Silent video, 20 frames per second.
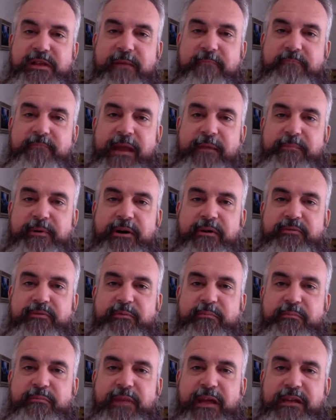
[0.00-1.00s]
that paper
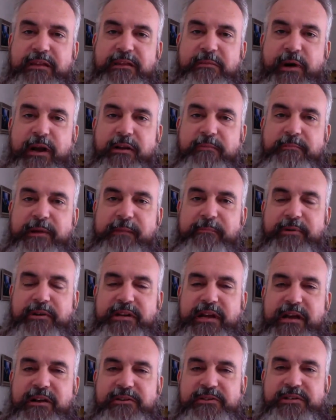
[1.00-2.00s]
from like the brown paper
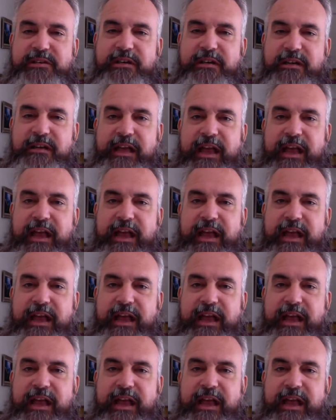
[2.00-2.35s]
towels in a